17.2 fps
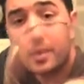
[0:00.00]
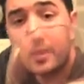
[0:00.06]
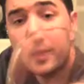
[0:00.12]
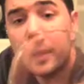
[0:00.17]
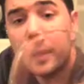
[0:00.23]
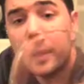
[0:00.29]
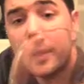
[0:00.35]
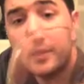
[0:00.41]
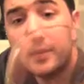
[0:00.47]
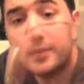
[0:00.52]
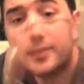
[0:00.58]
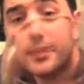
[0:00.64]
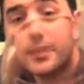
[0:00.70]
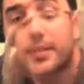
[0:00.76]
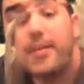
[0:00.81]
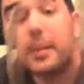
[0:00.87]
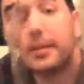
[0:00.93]
And
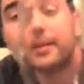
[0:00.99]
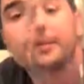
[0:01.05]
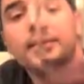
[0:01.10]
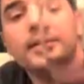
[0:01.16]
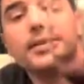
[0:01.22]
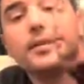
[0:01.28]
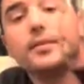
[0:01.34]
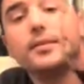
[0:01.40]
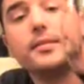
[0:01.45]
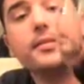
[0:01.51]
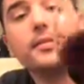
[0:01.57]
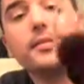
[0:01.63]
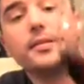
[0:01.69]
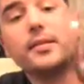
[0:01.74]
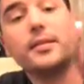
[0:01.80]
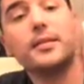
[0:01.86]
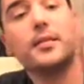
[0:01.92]
it
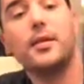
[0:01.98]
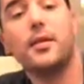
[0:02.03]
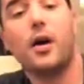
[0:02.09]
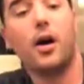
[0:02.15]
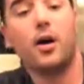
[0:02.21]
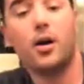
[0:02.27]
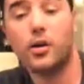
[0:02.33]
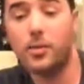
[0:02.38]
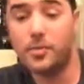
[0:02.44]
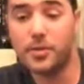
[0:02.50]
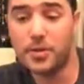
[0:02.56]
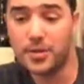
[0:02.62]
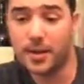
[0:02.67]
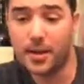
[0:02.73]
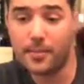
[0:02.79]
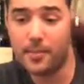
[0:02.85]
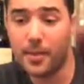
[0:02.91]
is
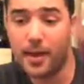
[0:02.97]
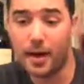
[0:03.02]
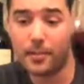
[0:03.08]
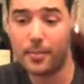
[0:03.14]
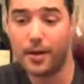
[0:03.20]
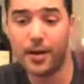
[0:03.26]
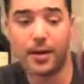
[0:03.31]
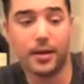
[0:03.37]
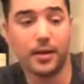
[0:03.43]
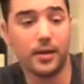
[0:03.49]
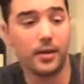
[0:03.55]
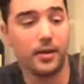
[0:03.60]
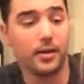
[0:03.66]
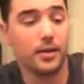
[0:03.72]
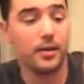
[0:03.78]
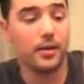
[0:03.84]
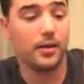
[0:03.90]
100% Malbec.
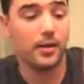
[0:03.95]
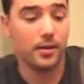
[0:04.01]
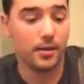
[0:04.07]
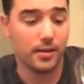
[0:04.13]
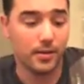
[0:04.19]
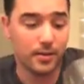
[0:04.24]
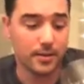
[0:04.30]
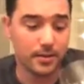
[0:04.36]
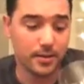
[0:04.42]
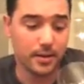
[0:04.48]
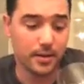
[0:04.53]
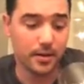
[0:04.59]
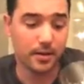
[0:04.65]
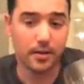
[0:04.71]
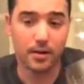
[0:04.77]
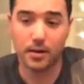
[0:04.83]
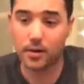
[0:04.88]
It's
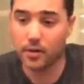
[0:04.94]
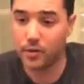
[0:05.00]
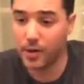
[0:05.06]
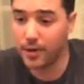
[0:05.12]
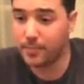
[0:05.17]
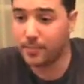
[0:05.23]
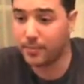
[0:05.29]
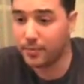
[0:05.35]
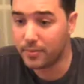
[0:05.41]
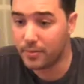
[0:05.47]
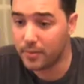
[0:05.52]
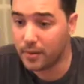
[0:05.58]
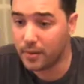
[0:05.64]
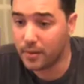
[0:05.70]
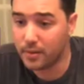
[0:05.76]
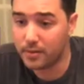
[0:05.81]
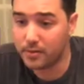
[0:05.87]
a grape
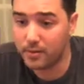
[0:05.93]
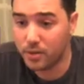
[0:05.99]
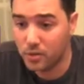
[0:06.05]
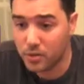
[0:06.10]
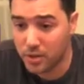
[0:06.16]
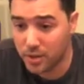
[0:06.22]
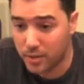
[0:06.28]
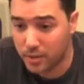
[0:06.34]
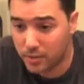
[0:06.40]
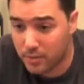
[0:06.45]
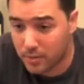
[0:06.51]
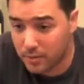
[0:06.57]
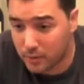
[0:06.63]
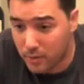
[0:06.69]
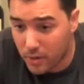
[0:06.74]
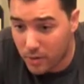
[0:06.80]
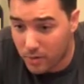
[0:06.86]
usually
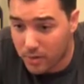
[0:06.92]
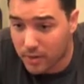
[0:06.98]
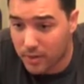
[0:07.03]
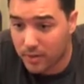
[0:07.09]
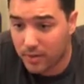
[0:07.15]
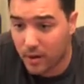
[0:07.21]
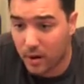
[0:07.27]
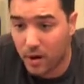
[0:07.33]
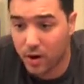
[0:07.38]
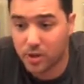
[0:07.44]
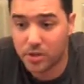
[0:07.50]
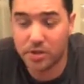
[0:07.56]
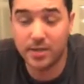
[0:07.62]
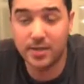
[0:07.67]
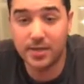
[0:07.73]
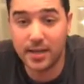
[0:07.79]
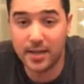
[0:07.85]
grown in
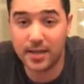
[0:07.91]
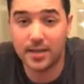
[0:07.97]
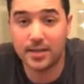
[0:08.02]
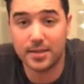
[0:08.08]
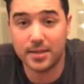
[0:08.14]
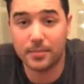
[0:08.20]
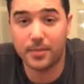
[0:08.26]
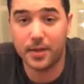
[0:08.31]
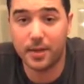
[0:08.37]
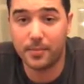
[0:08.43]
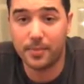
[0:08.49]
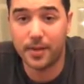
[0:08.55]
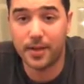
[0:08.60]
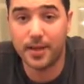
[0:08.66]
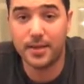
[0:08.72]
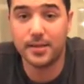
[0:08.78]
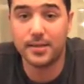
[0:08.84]
Argentina, is a big
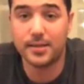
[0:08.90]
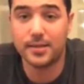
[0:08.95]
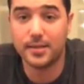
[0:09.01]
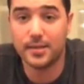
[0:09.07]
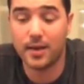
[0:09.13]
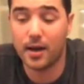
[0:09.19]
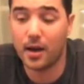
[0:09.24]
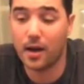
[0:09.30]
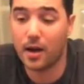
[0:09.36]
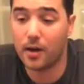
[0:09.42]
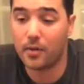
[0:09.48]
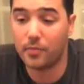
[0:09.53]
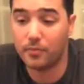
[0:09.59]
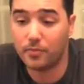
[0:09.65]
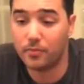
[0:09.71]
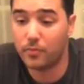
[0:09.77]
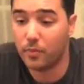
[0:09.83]
place
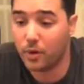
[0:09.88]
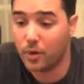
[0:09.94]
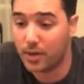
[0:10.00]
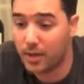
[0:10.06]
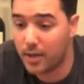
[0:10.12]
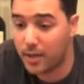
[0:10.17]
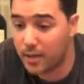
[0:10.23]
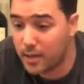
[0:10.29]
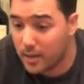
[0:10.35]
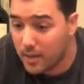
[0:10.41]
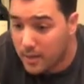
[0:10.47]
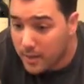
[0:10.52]
where they